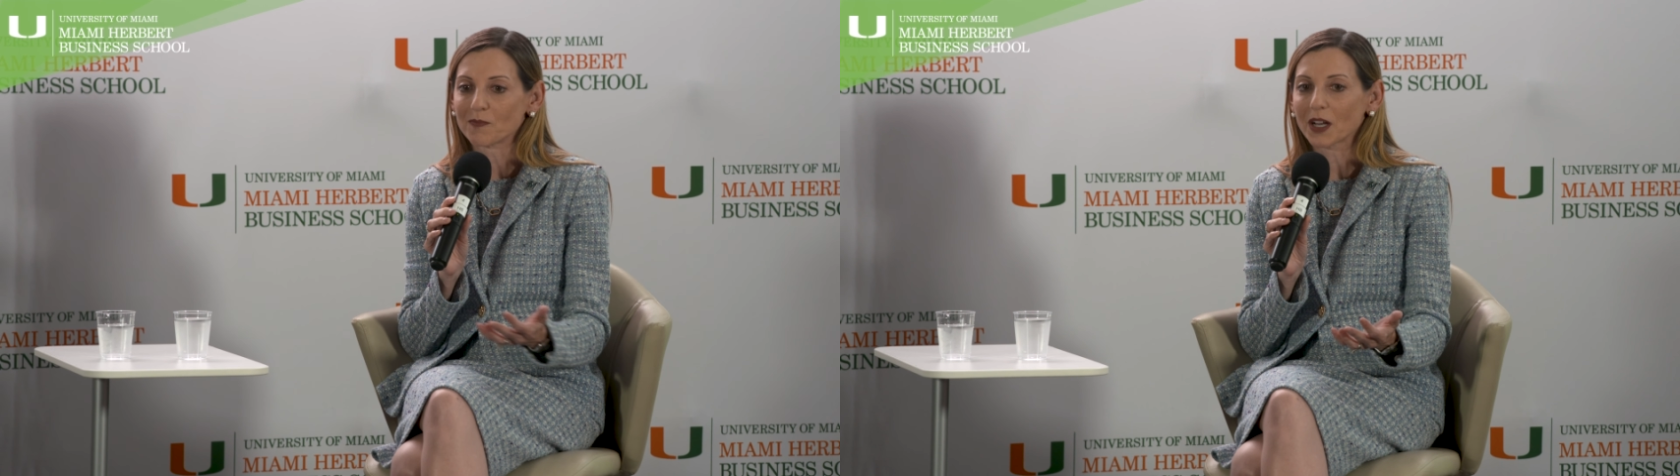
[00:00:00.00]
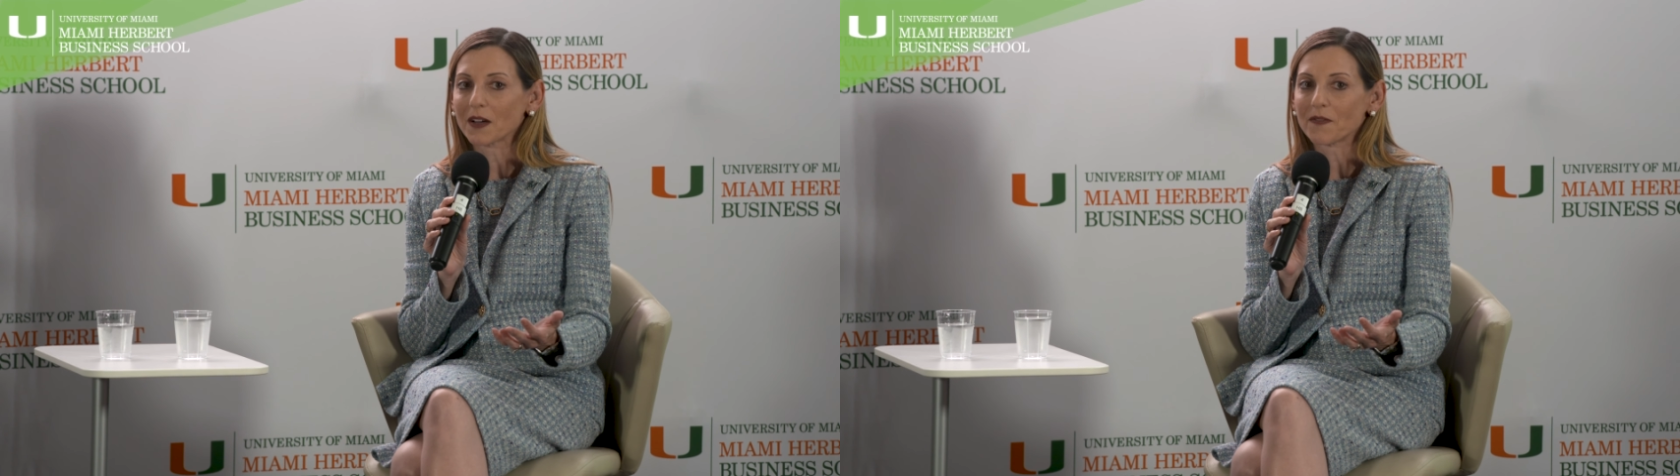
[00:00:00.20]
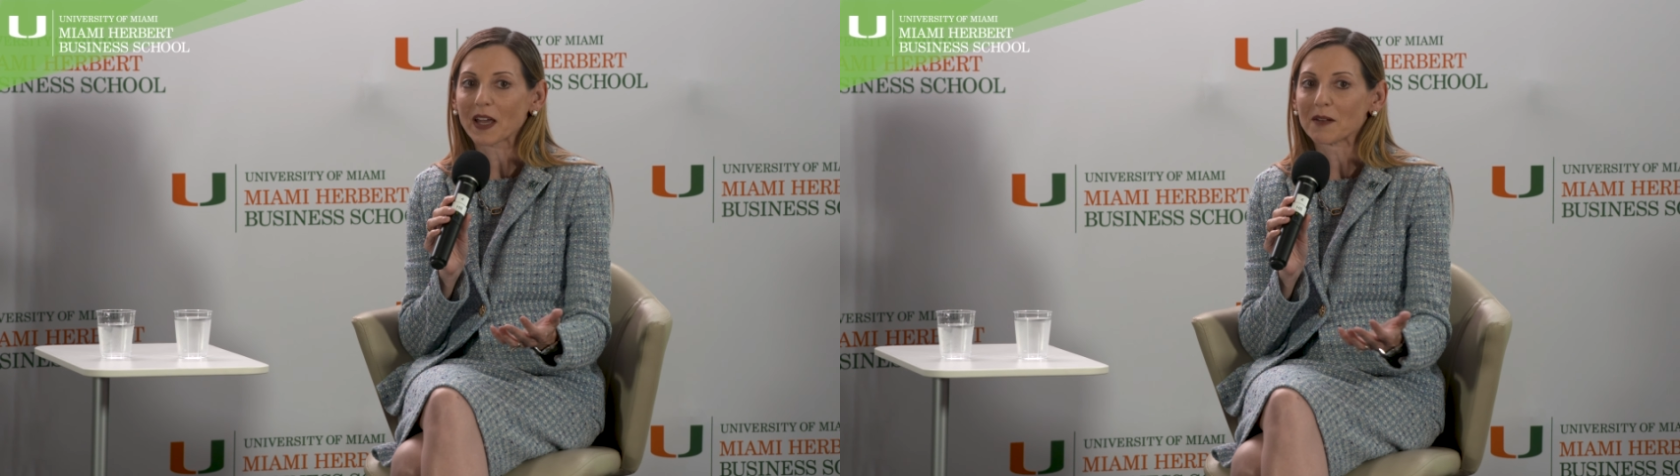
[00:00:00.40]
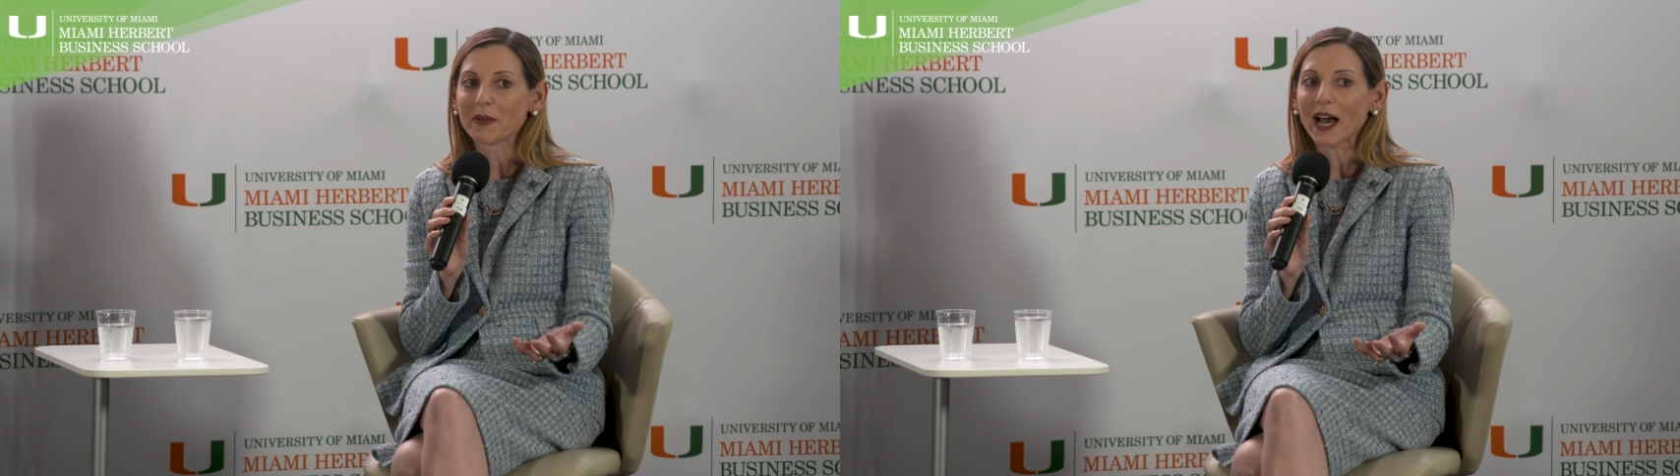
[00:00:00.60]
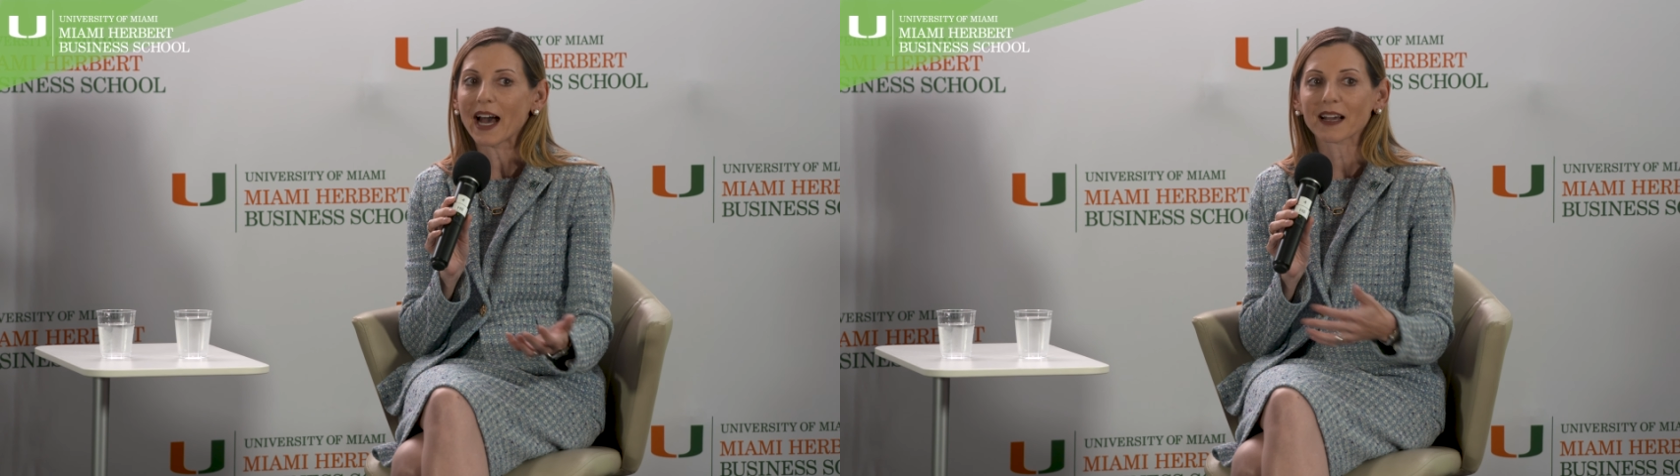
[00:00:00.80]
bring a fan
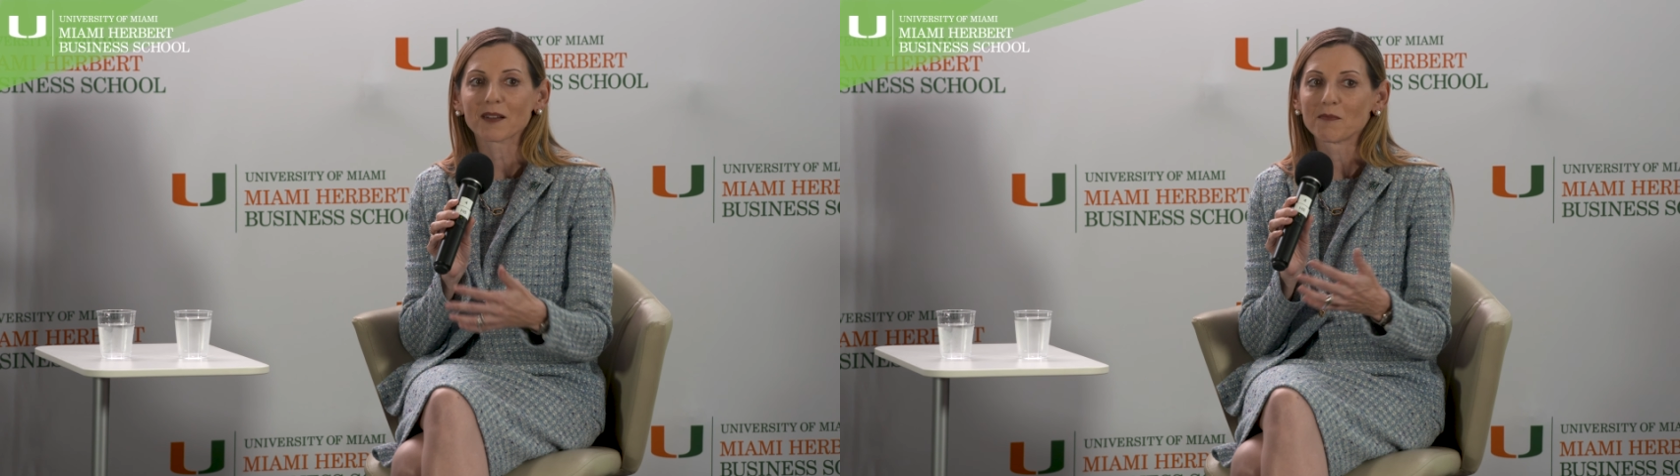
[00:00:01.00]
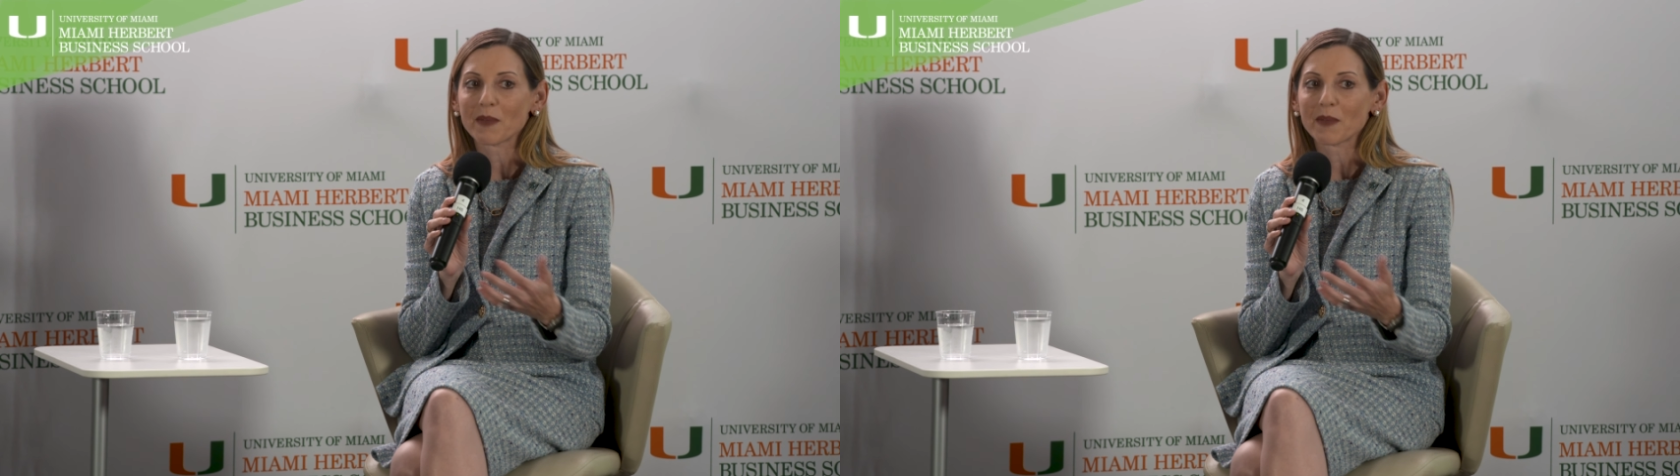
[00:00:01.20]
back,